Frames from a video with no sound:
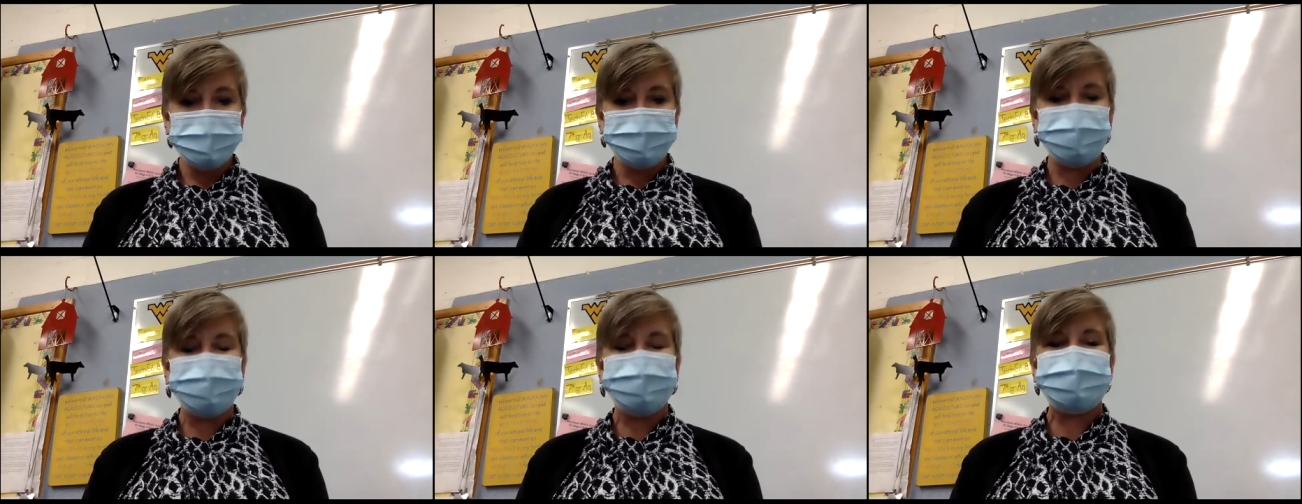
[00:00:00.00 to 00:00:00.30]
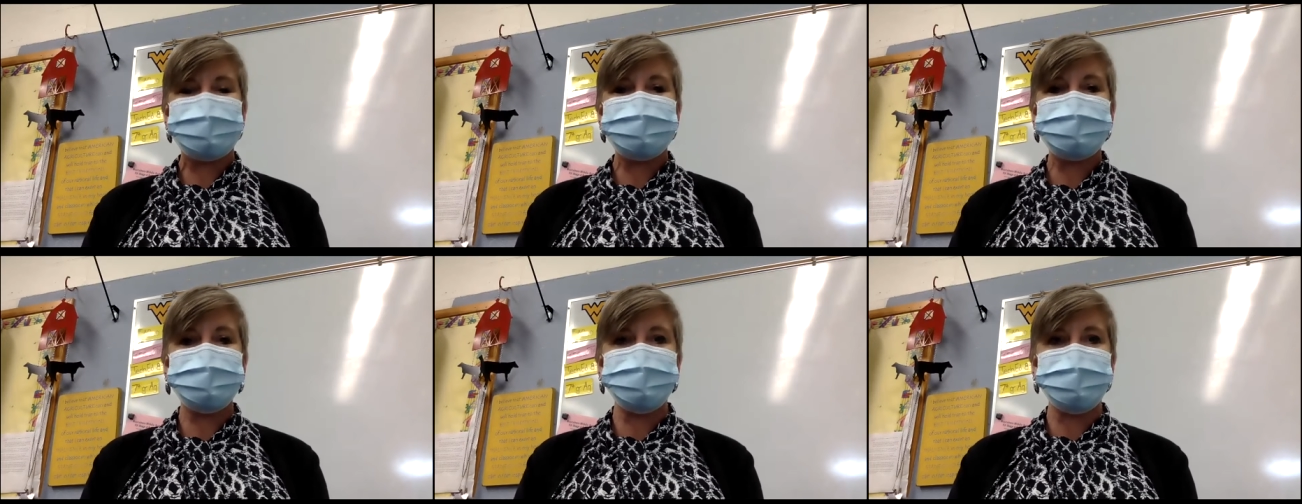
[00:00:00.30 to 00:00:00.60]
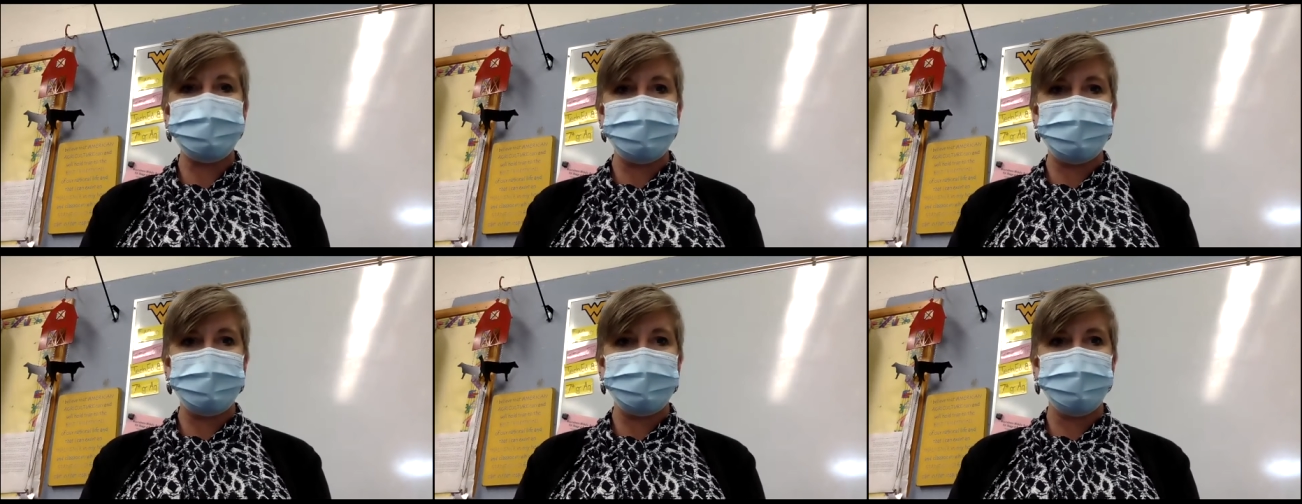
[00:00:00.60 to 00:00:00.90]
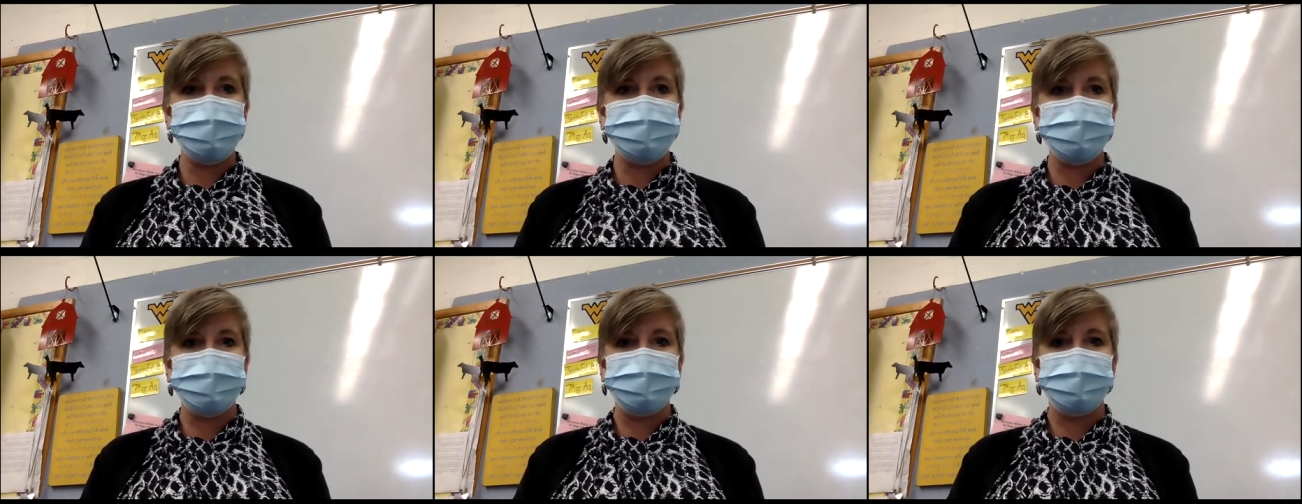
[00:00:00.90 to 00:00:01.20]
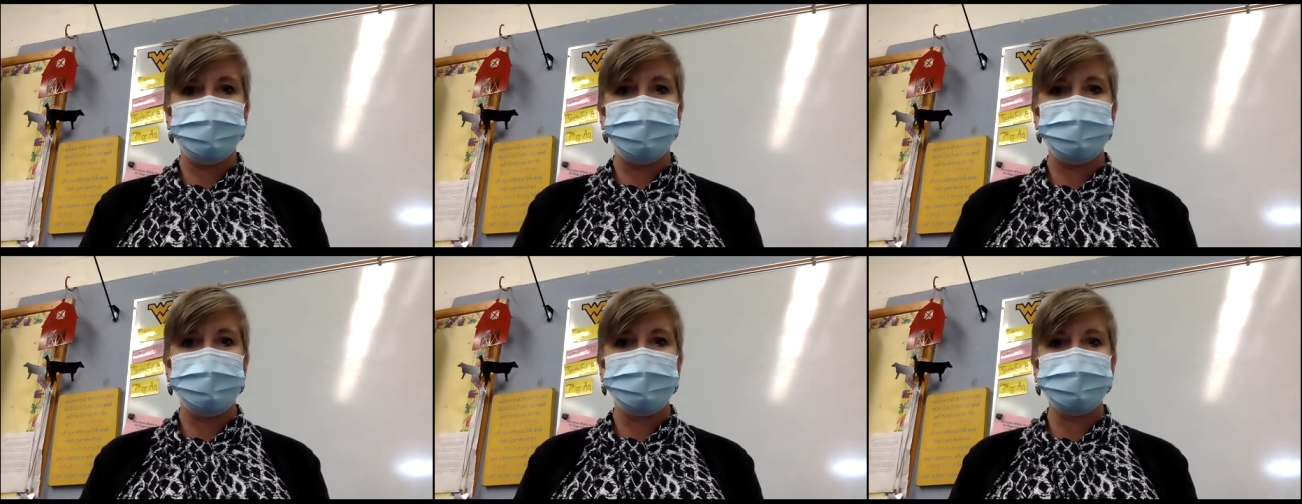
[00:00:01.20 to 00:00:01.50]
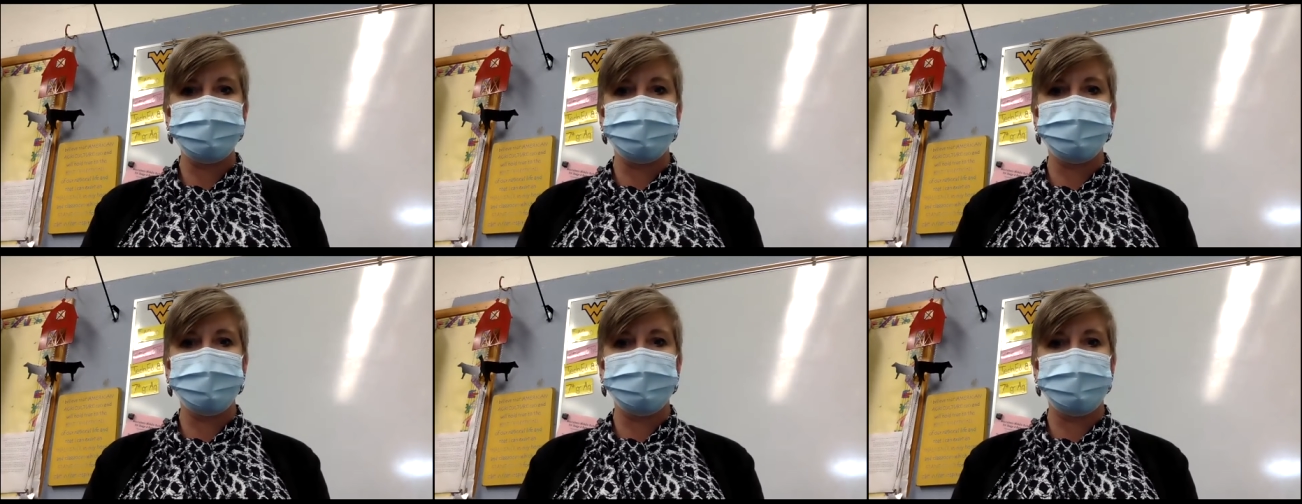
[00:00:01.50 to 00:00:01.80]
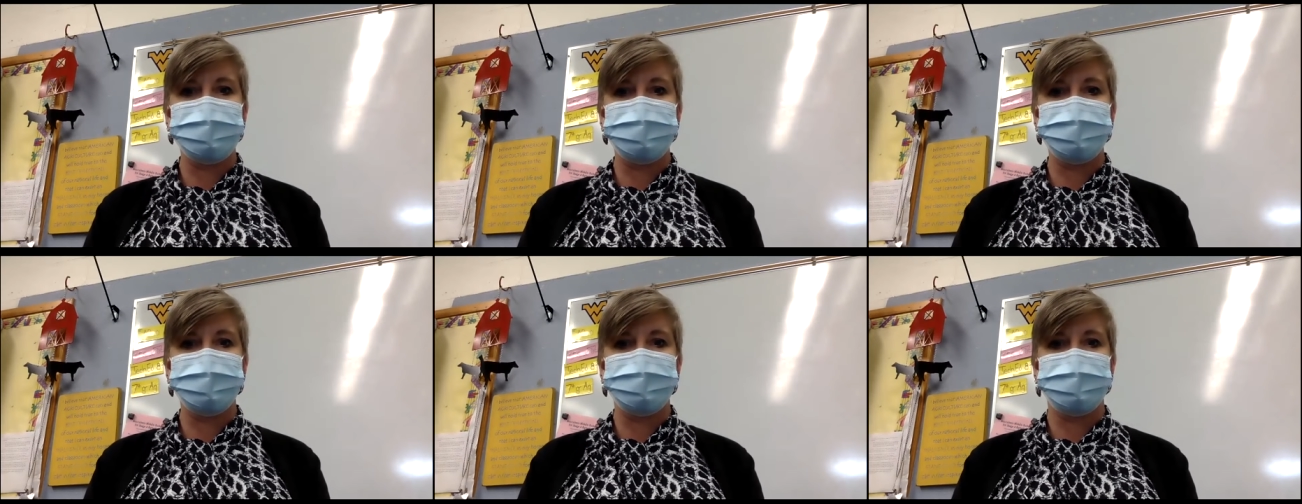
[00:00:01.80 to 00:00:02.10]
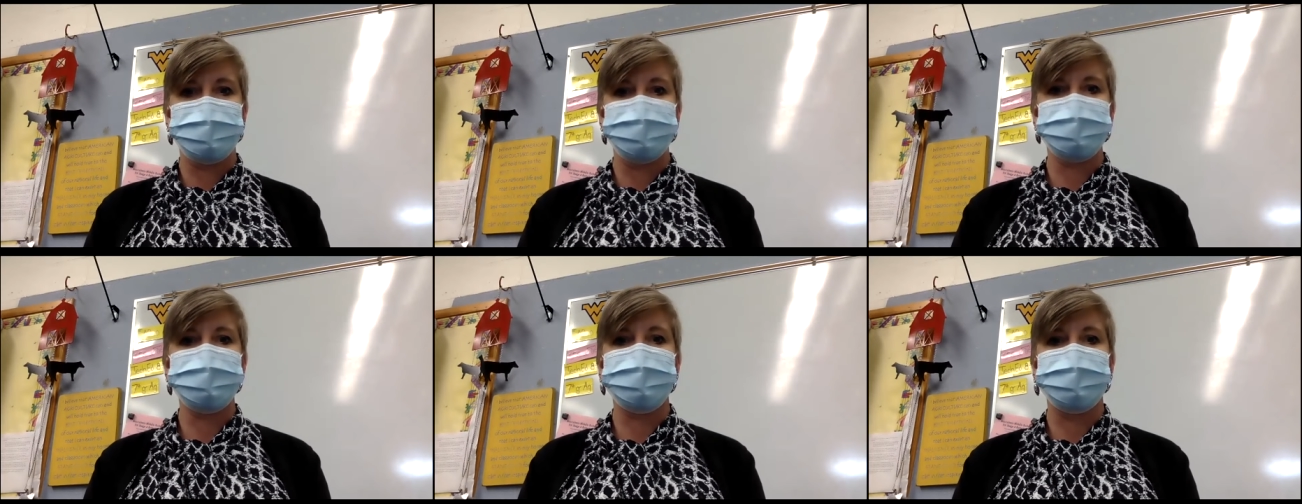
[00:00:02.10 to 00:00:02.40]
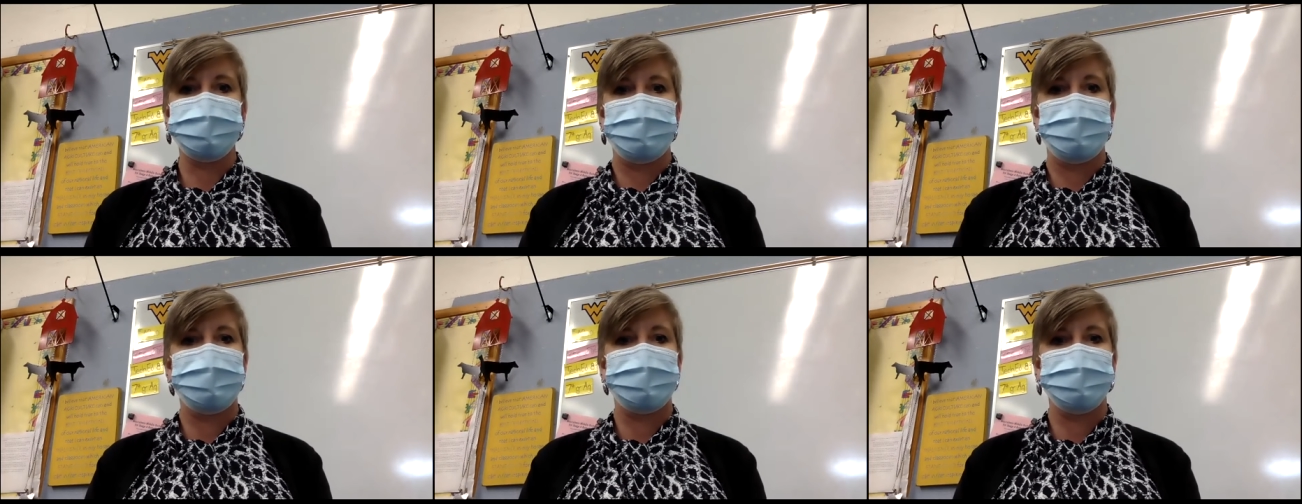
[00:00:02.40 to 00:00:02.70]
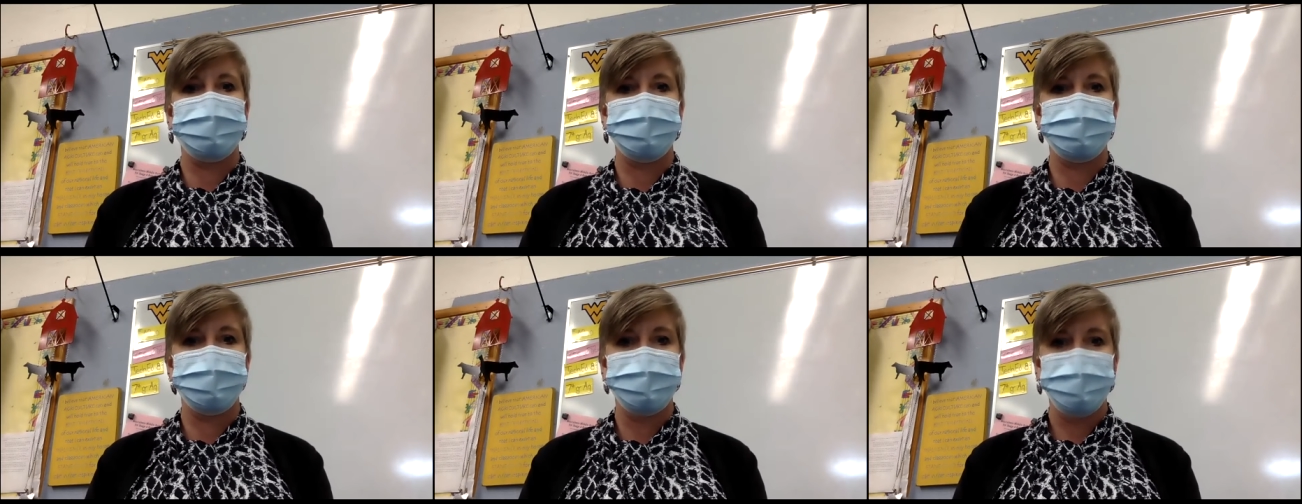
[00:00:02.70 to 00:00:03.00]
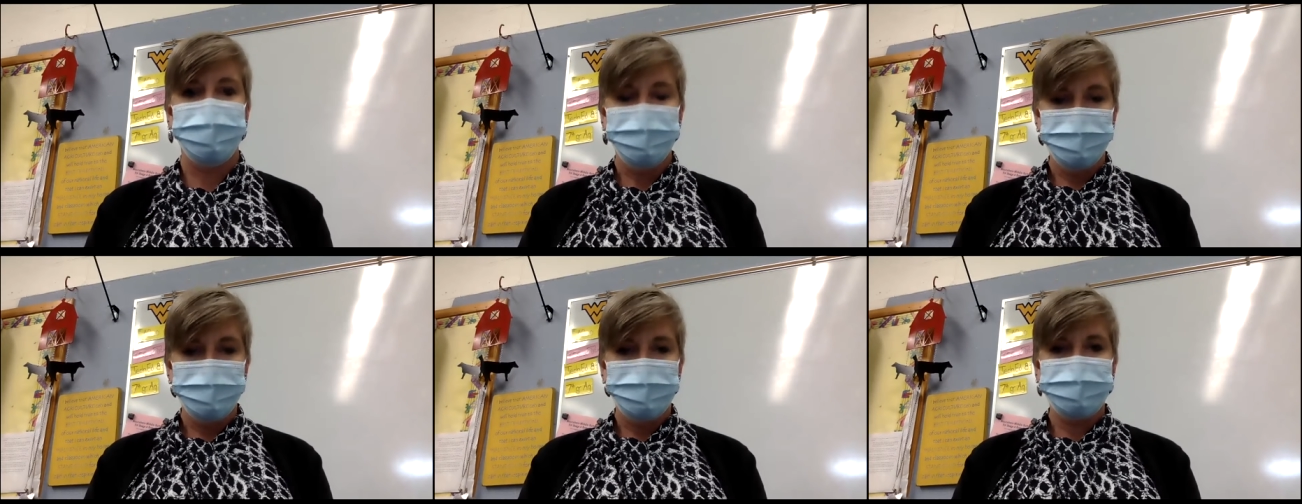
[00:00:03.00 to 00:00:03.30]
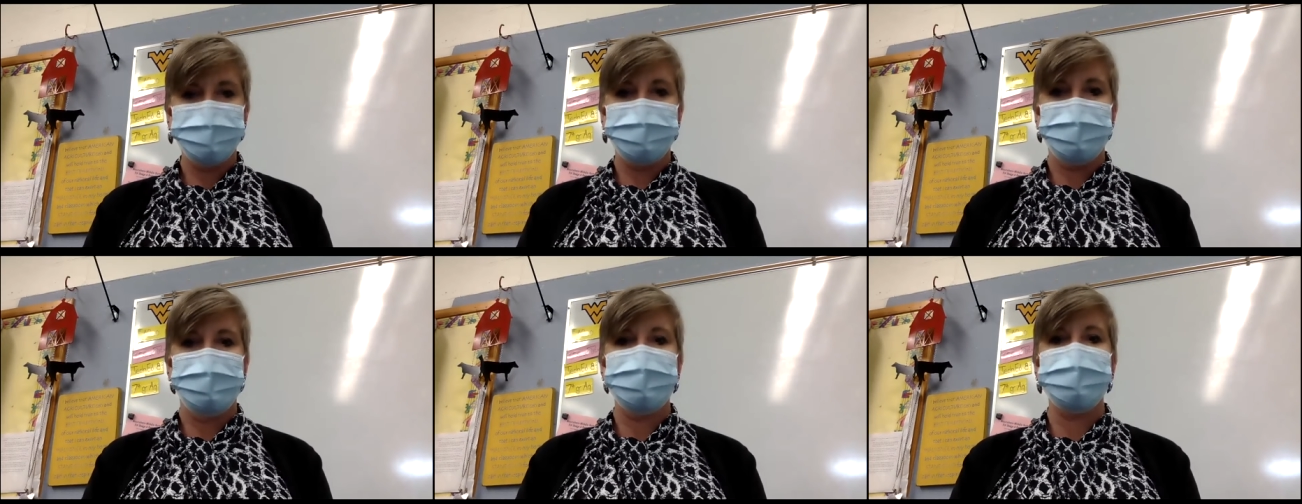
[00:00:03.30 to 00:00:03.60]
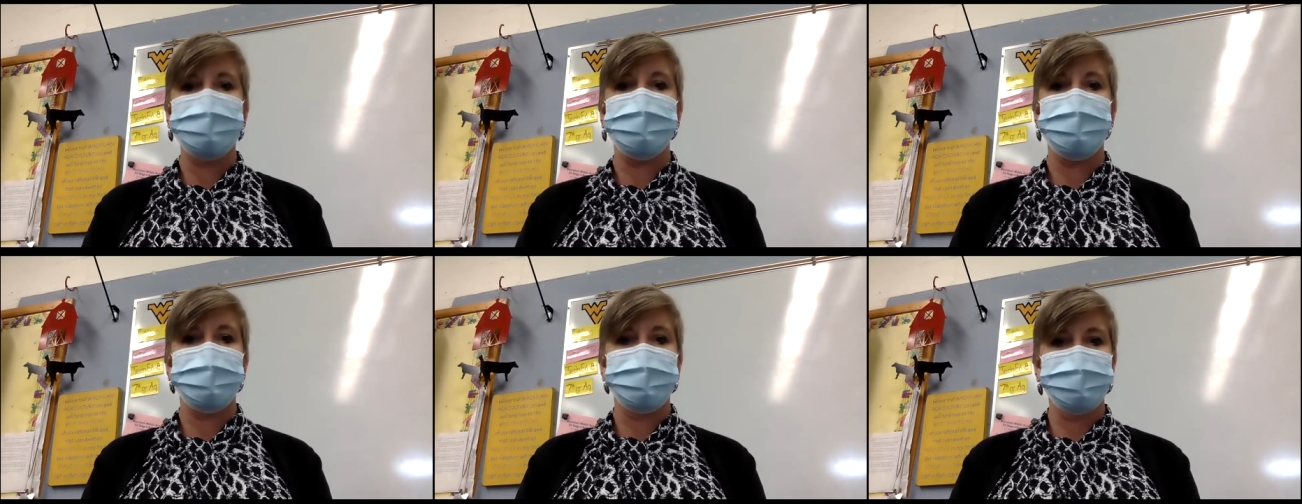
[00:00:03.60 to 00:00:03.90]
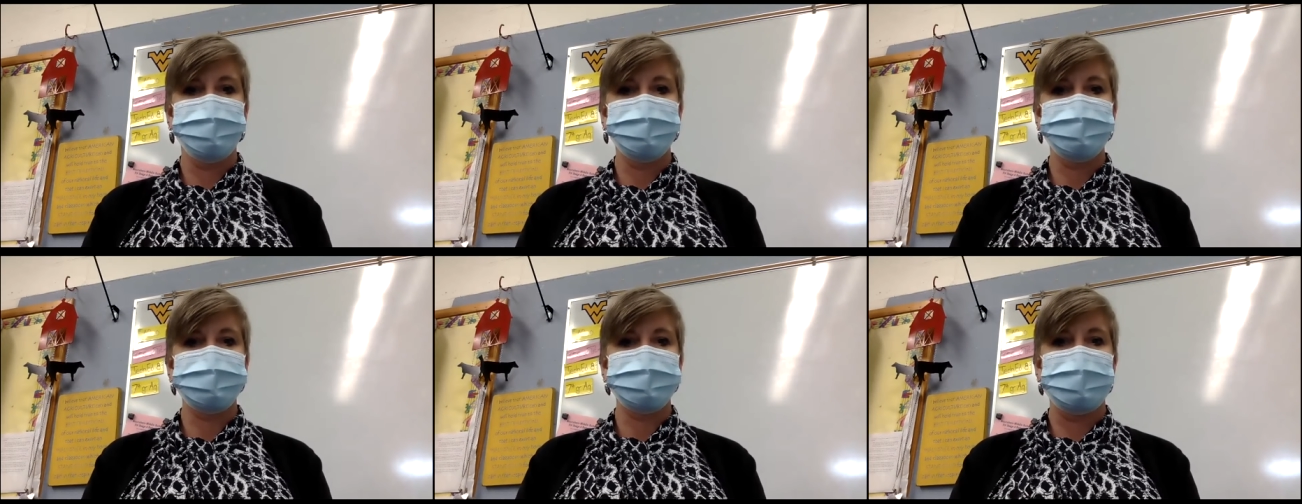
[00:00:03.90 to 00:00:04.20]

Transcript: Please stand for the Pledge of Allegiance, followed by a moment of